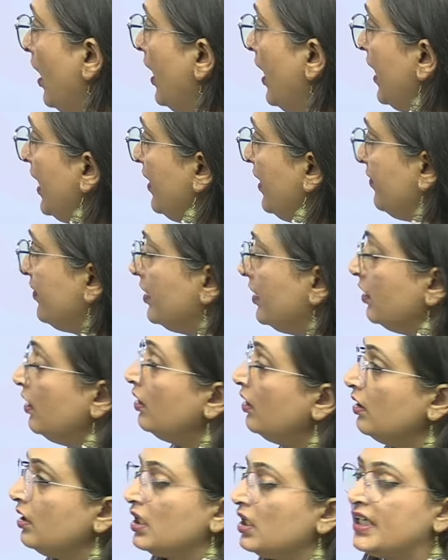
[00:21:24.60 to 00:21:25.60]
in the
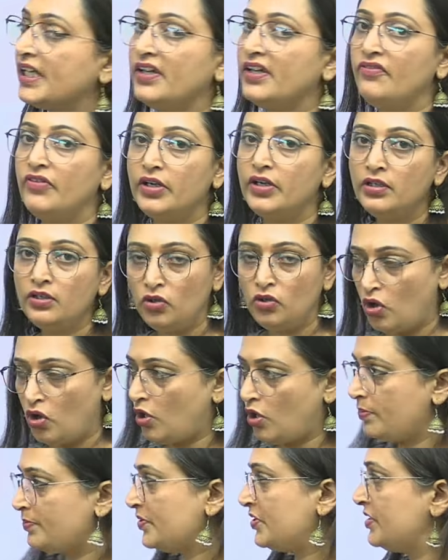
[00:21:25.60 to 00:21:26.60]
given
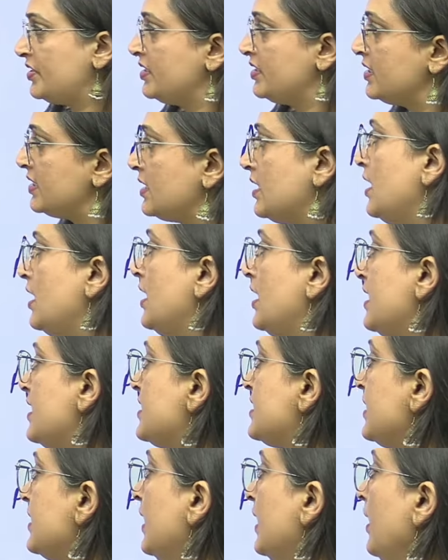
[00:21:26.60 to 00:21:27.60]
options.
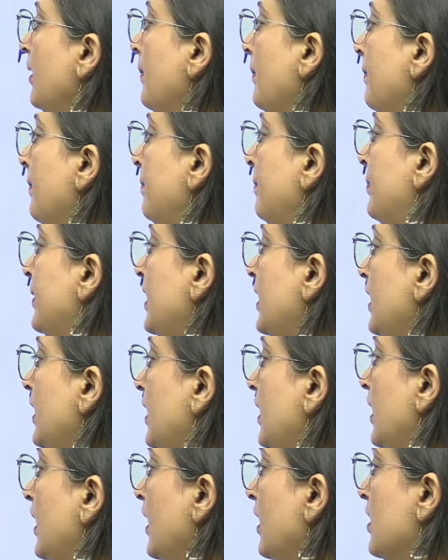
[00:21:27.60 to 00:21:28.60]
See,
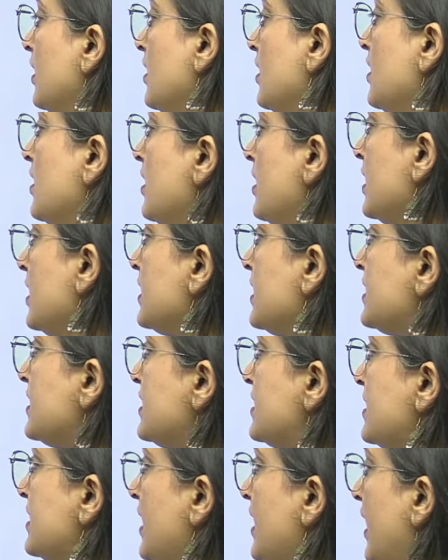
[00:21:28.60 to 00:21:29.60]
B,
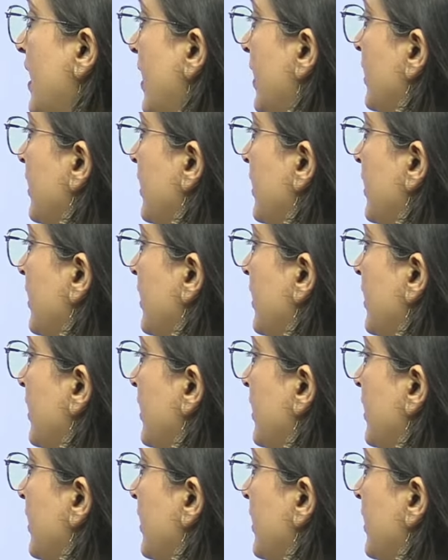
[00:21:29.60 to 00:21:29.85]
Z,